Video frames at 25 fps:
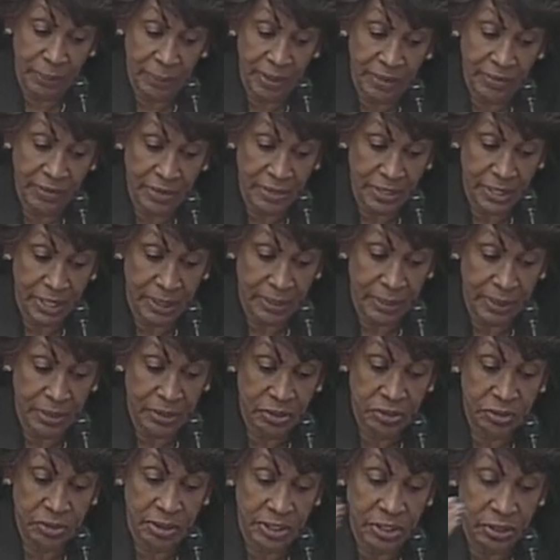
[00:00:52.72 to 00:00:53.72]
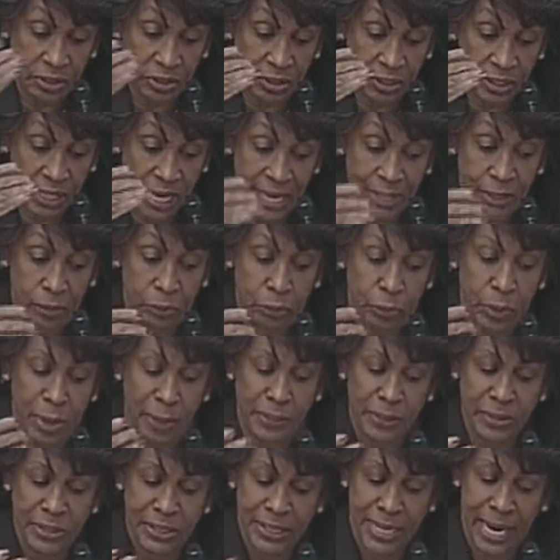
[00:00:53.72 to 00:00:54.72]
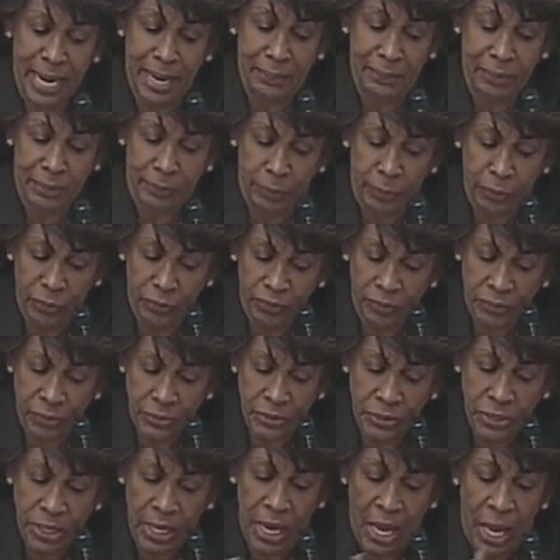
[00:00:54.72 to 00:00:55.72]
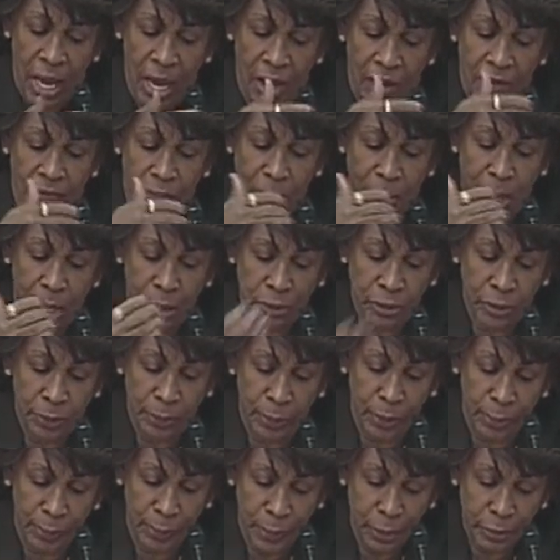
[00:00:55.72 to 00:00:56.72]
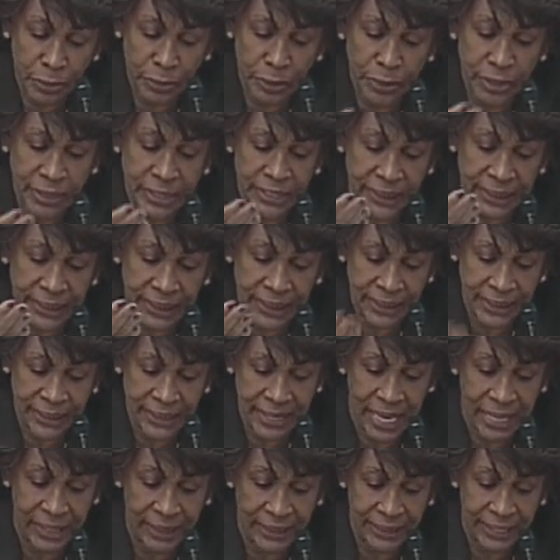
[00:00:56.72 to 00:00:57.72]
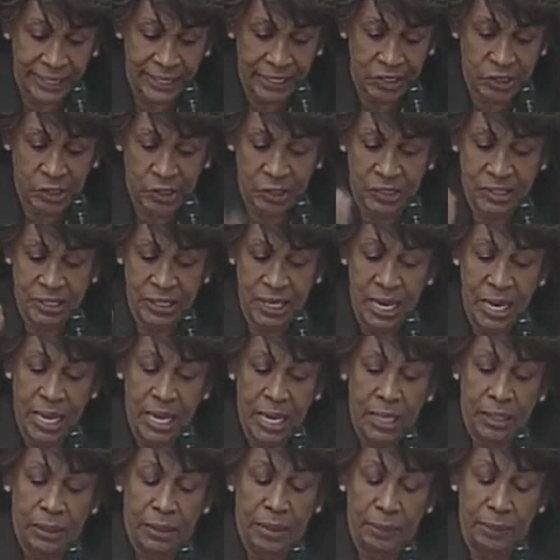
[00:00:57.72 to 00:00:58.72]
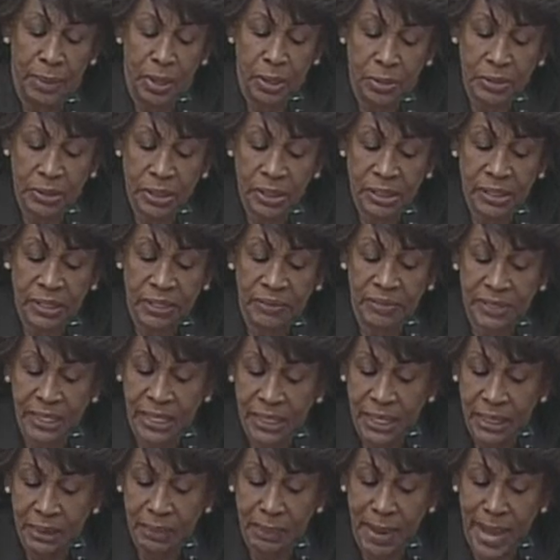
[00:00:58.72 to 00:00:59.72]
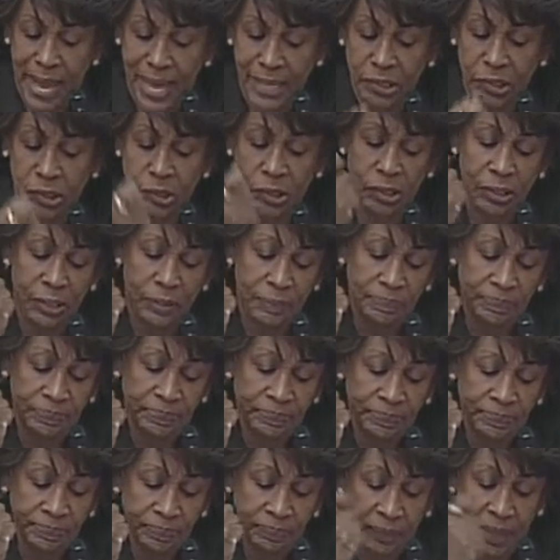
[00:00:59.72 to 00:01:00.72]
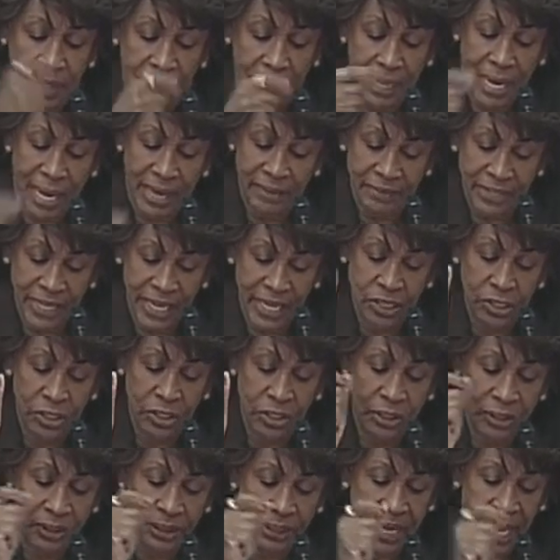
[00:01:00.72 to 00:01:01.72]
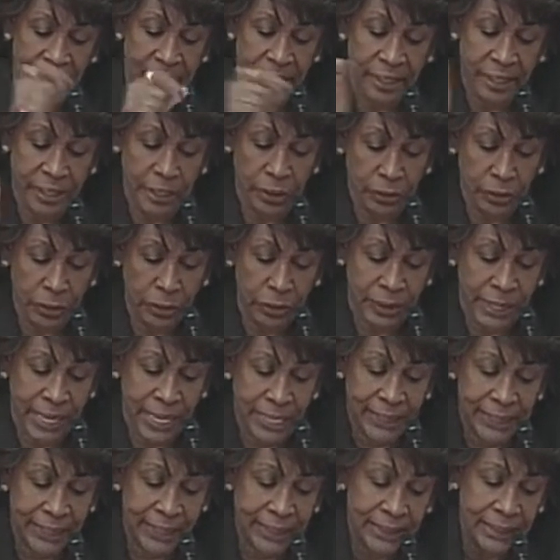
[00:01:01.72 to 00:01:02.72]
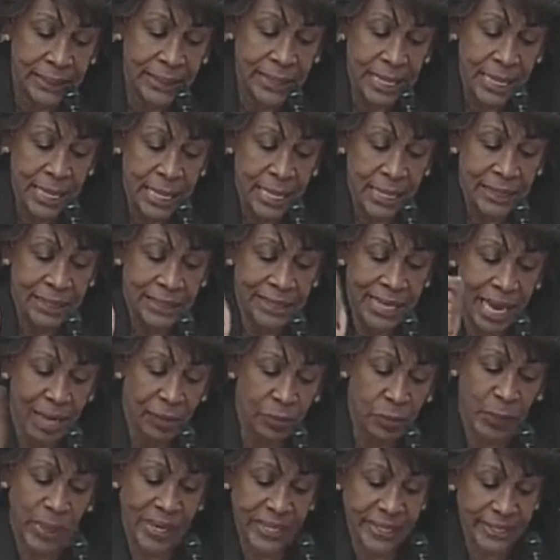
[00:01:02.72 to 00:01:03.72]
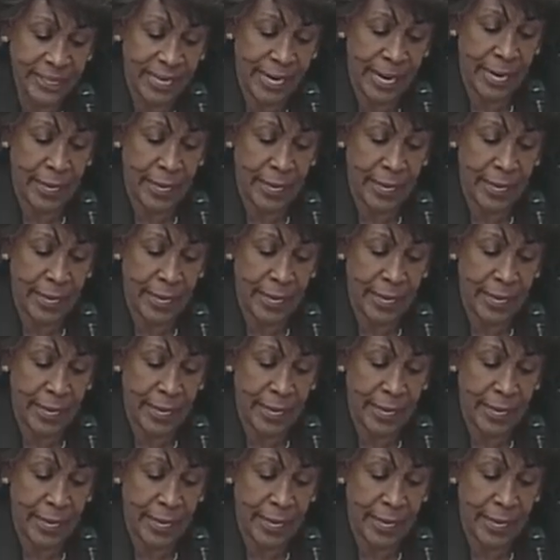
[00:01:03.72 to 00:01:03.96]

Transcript: previous administration's kind of rubber-stamped approvals of multiple mergers and consolidations. The mergers of Ticketmaster, Live Nation, Continental United, Southwest